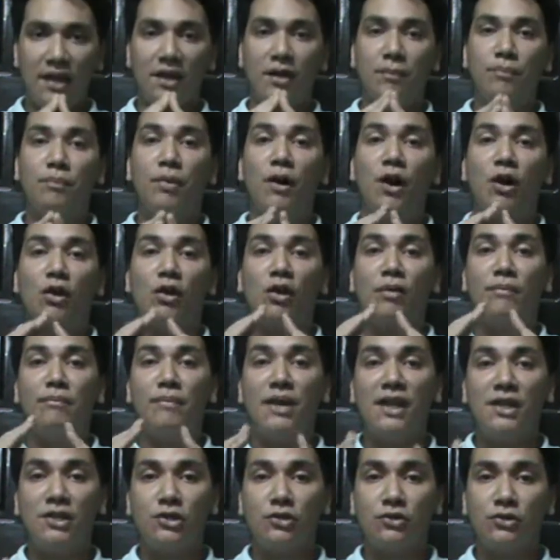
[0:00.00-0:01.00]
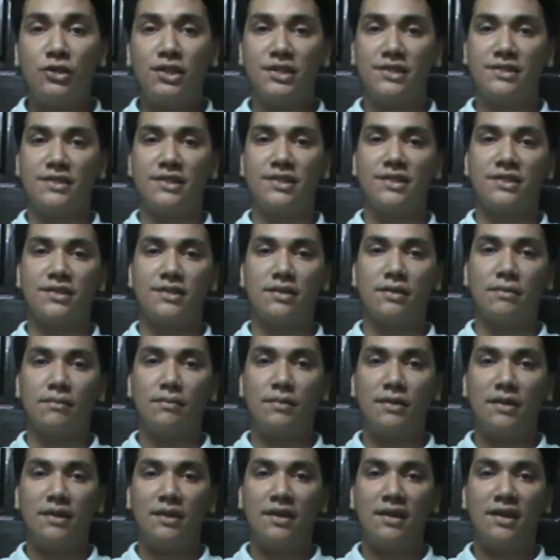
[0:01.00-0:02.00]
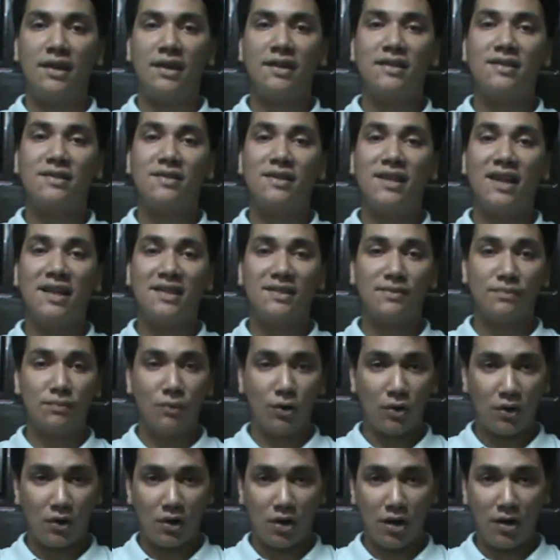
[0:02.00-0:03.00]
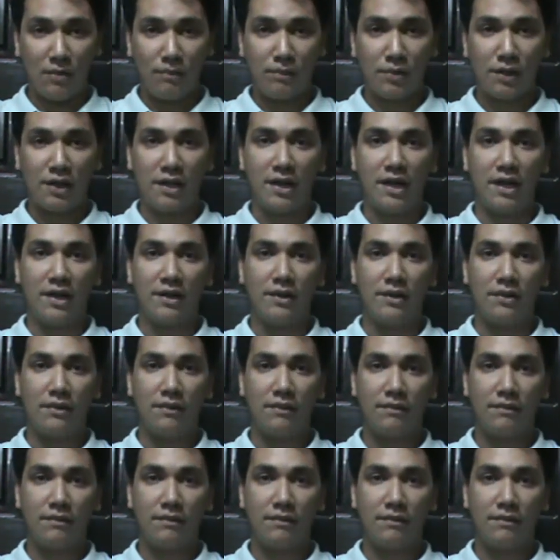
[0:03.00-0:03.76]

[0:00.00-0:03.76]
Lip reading: a parliamentary system, it gets more complicated.